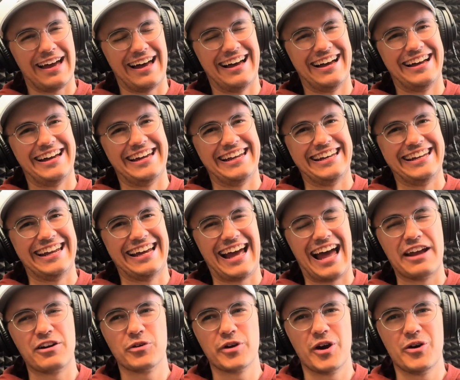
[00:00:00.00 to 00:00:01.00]
I
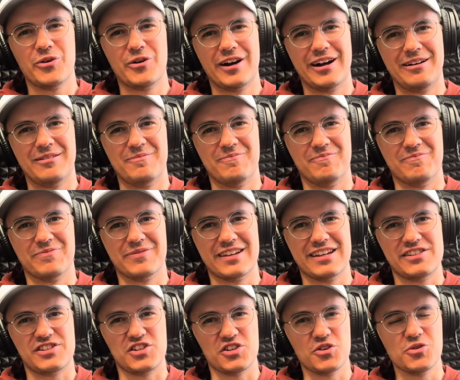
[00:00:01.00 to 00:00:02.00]
don't know.
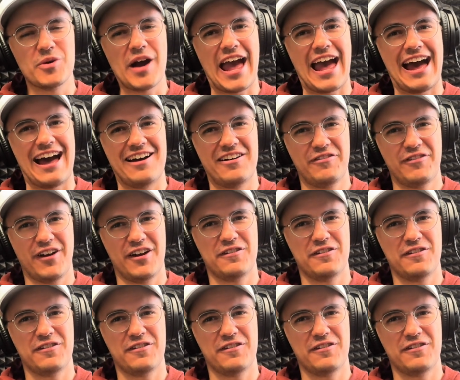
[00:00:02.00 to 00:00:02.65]
Do you have